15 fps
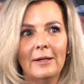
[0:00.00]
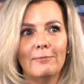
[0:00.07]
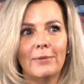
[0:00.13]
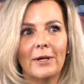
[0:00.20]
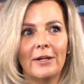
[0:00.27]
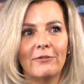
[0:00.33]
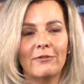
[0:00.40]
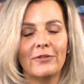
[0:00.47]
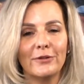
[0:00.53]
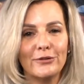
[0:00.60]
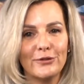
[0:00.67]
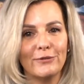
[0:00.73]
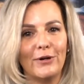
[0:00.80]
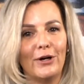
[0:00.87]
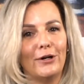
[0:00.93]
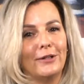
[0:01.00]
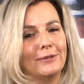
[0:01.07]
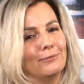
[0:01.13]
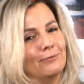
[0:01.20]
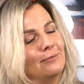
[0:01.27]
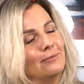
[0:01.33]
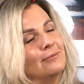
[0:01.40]
But first of all,
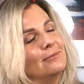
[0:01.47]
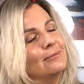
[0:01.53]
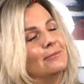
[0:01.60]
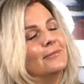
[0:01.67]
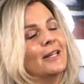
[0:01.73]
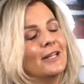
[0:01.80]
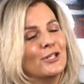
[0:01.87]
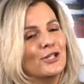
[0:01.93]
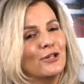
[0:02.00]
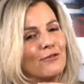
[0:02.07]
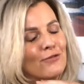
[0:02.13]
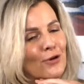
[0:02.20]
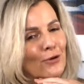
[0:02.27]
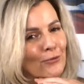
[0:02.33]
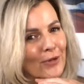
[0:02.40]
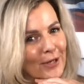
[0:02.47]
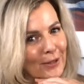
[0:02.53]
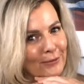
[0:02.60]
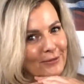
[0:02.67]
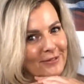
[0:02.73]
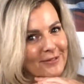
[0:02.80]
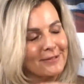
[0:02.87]
they should have known that I
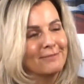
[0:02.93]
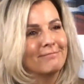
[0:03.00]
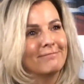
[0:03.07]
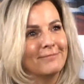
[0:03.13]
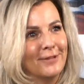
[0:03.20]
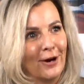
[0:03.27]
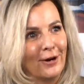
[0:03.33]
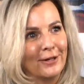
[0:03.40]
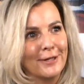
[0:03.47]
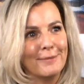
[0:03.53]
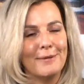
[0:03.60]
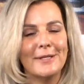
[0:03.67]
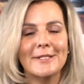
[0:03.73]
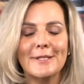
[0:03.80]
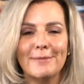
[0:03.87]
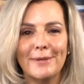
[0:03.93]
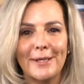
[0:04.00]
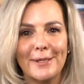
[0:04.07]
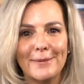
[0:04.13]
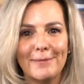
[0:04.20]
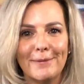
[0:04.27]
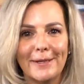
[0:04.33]
was not going to be
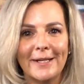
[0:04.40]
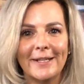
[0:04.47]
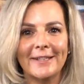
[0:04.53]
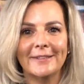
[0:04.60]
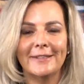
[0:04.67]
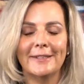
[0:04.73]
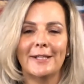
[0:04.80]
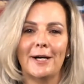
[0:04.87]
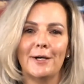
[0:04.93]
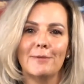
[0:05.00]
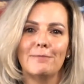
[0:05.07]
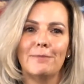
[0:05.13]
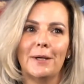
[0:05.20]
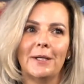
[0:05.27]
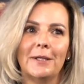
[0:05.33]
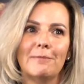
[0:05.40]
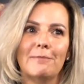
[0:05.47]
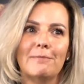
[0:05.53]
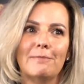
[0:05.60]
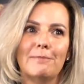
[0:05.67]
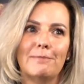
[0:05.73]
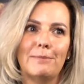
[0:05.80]
intimidated by anything like that. But
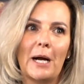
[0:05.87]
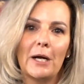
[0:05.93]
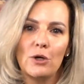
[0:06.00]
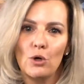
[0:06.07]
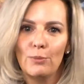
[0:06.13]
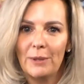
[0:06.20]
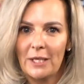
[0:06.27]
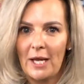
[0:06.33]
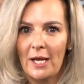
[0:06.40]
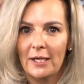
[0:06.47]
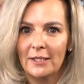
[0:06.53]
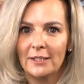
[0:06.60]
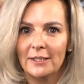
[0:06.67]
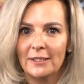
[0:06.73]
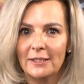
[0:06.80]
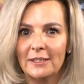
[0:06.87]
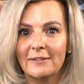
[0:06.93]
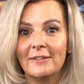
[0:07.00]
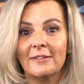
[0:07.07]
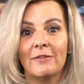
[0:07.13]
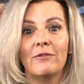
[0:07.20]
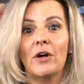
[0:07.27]
back home in Canada, this
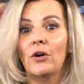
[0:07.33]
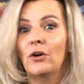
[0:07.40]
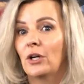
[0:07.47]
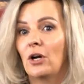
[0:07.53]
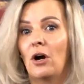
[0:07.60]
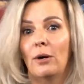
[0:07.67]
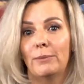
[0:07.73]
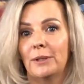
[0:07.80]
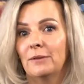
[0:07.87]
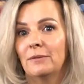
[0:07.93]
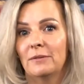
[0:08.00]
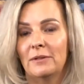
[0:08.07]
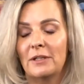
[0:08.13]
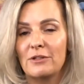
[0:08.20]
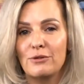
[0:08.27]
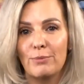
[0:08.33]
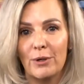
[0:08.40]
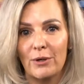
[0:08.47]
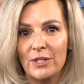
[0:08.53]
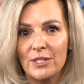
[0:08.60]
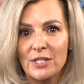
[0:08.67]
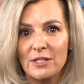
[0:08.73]
is a very common
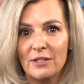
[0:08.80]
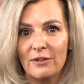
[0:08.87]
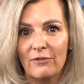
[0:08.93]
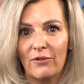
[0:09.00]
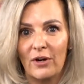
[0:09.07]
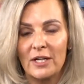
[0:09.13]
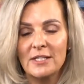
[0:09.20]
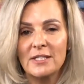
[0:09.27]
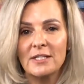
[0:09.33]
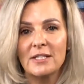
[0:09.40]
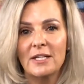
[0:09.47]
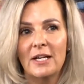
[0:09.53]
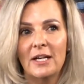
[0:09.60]
experience for us.